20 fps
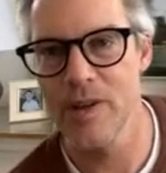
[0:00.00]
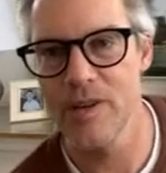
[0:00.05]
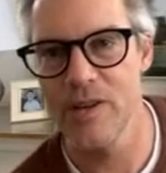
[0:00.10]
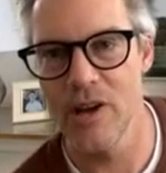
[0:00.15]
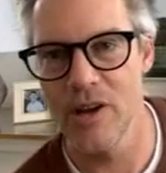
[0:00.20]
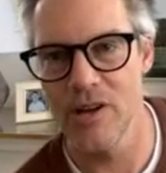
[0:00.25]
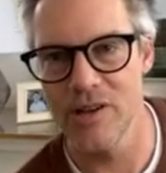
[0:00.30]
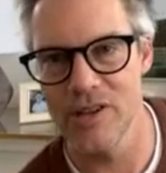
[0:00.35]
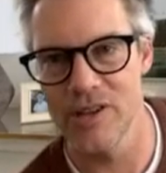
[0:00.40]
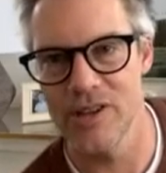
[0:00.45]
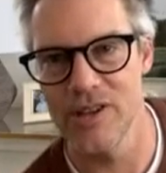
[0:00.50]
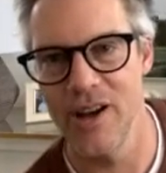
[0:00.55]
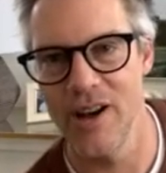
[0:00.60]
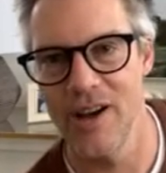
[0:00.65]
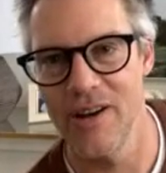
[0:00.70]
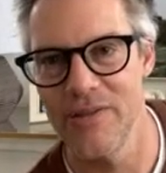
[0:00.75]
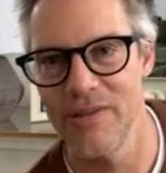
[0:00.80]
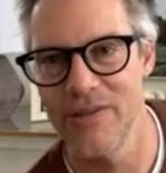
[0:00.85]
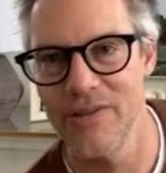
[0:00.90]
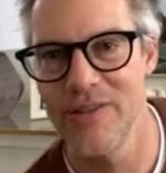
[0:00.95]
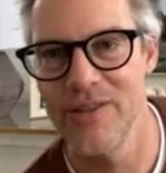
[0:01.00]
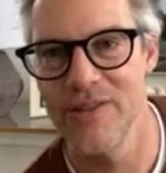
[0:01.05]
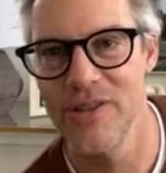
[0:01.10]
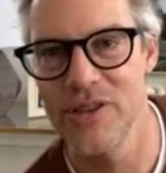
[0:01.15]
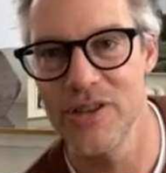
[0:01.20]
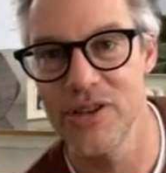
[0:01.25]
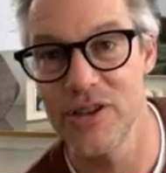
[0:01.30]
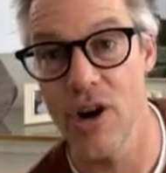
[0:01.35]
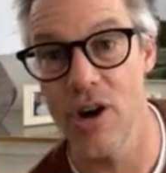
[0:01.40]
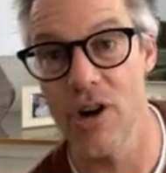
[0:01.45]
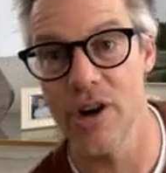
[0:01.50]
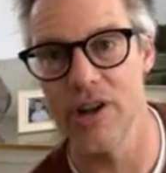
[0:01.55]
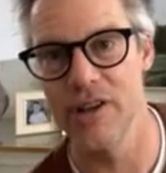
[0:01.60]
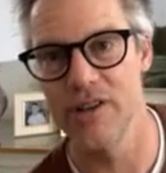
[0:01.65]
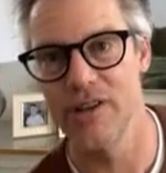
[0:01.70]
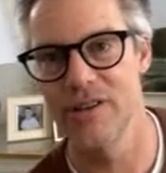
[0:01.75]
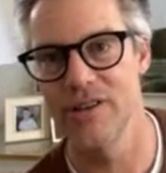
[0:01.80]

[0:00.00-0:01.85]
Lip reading: Tulsa Tough started.